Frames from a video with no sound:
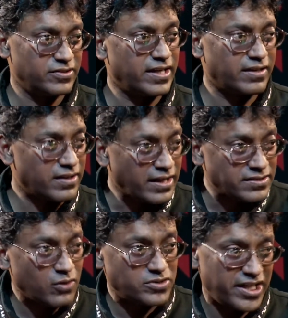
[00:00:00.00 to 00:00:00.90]
So
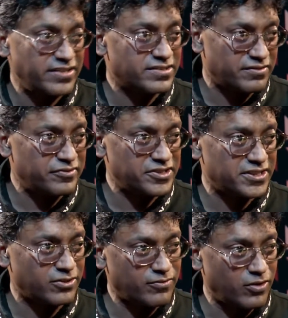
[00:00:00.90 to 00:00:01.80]
that's how it changes the
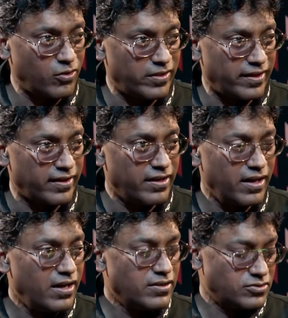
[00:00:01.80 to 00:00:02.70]
physics of the whole thing.
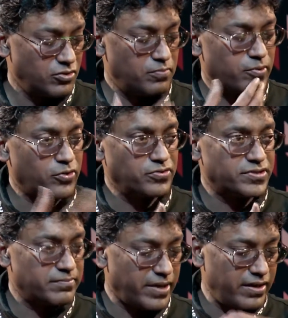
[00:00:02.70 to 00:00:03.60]
So you produce
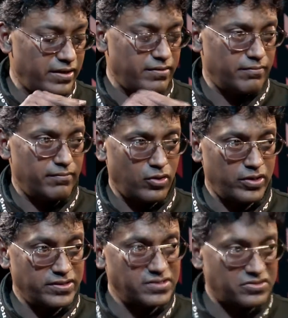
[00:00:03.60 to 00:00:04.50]
it by
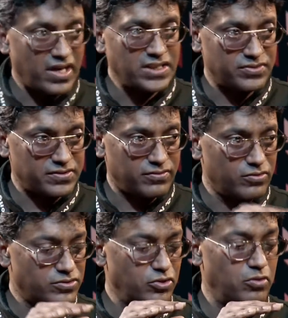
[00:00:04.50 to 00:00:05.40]
blowing. This is a transverse flute, so